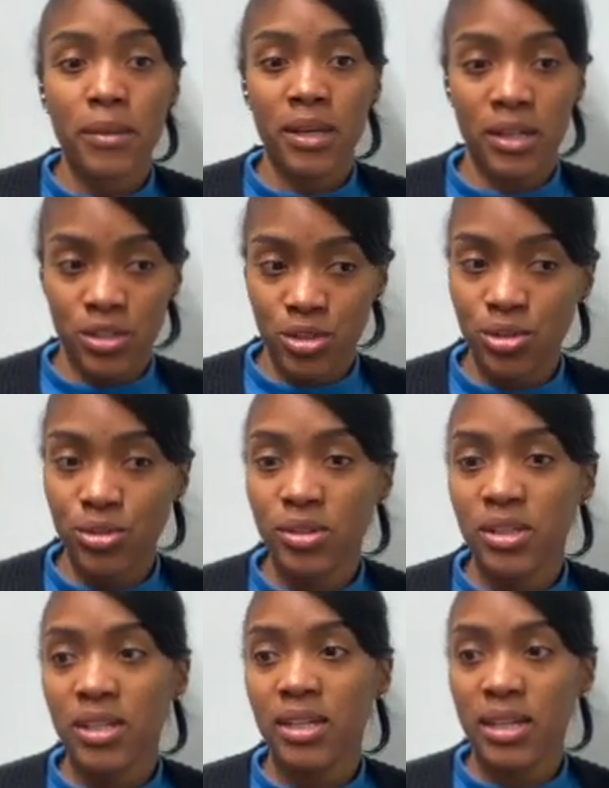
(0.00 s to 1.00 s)
It
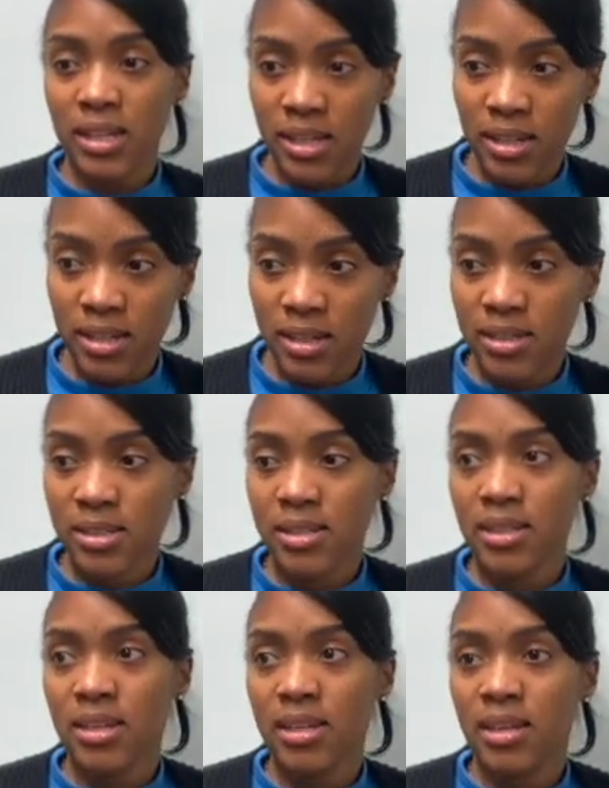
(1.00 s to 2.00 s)
truly is
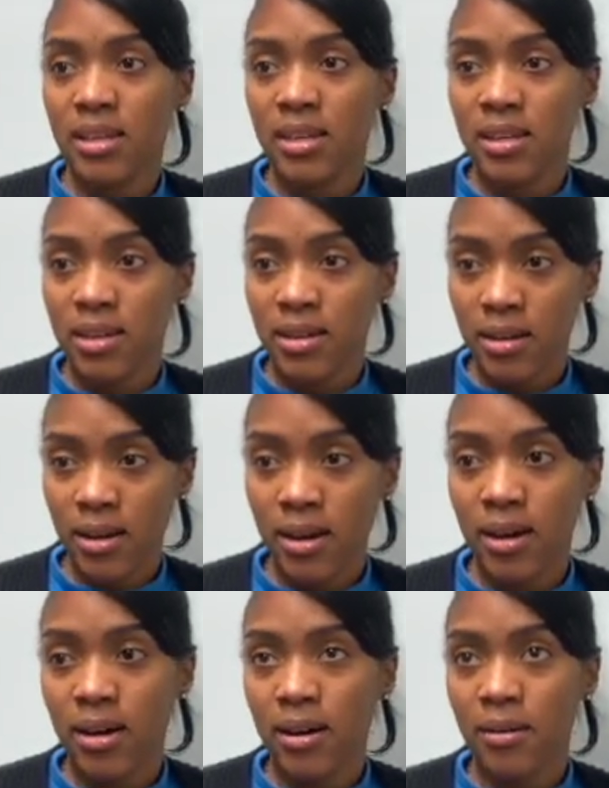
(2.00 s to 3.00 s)

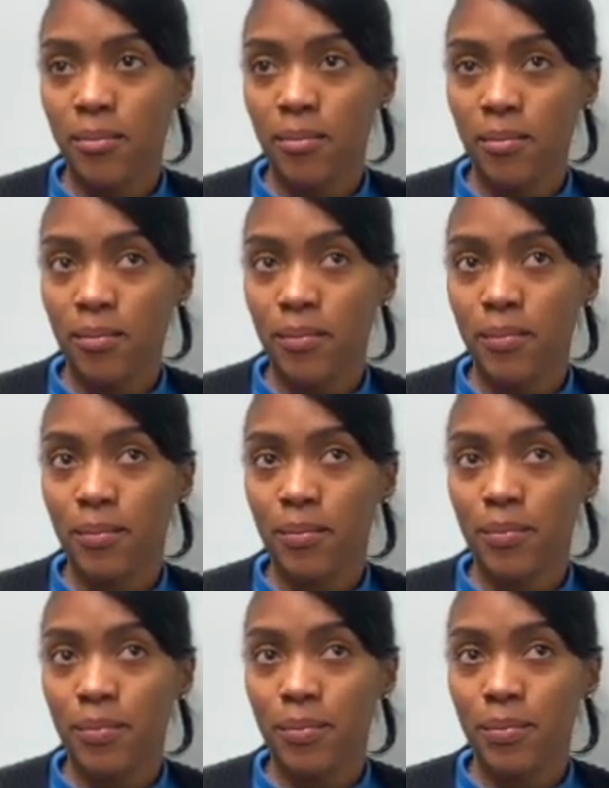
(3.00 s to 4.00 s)
a
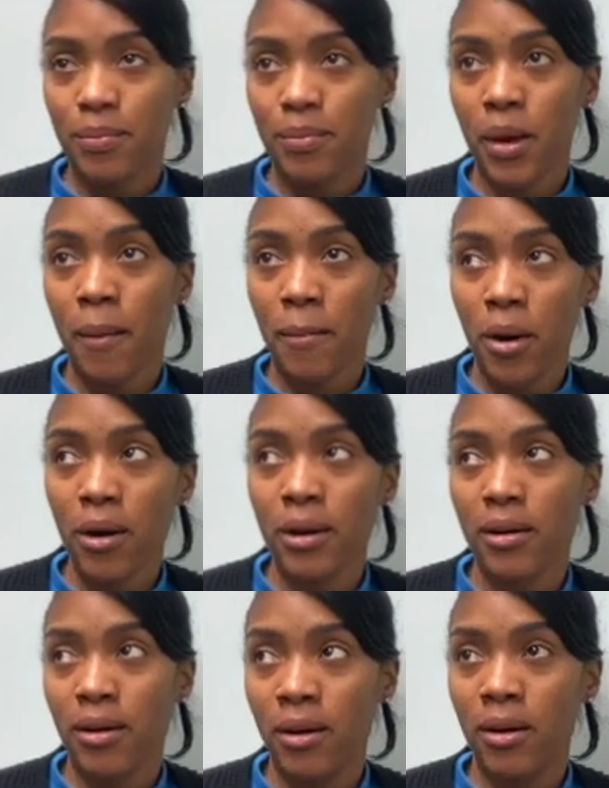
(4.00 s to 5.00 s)

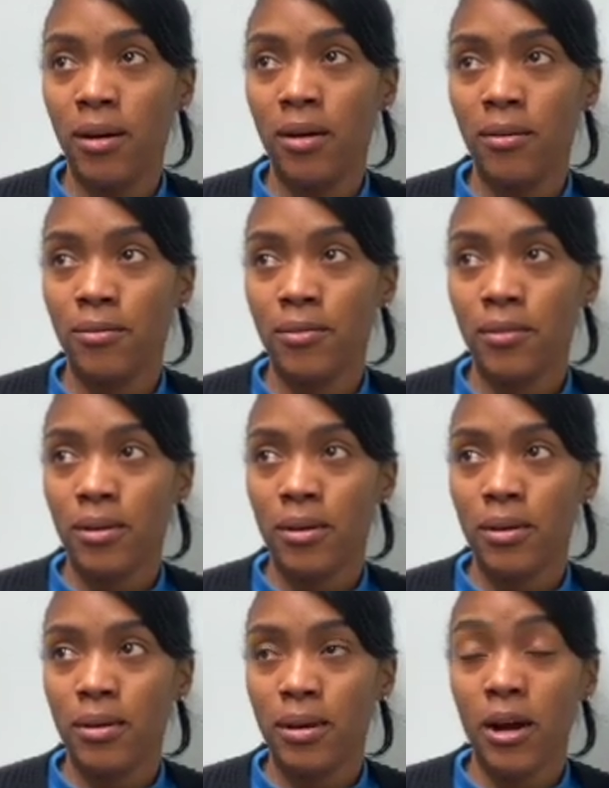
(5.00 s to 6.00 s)
part of,
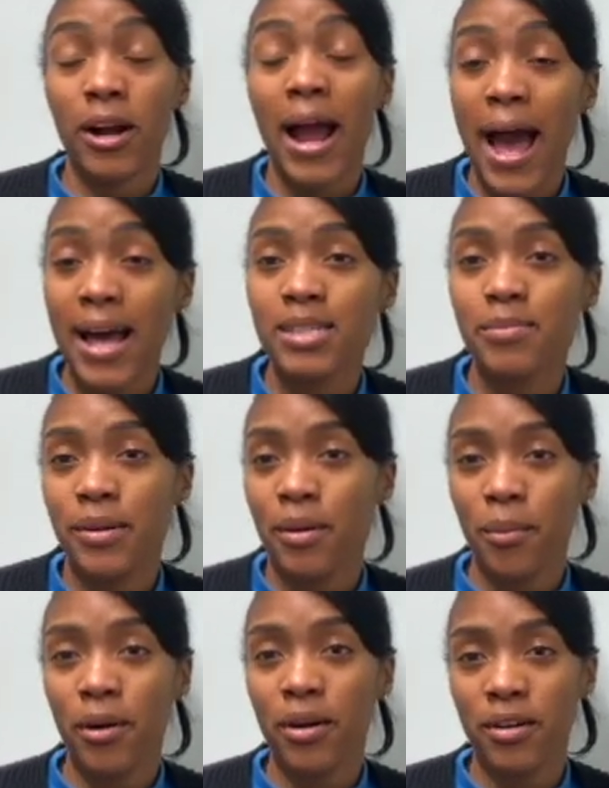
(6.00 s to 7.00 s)
or has been a
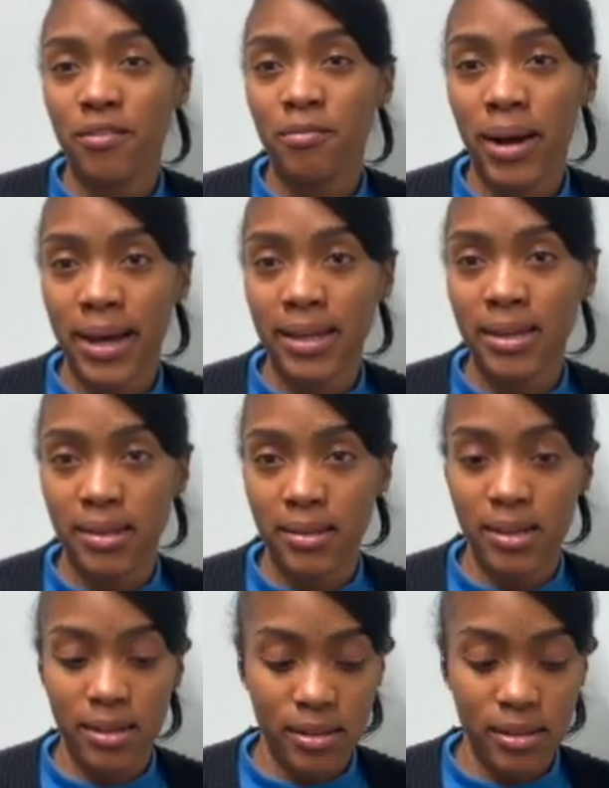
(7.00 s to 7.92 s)
part of, my healing.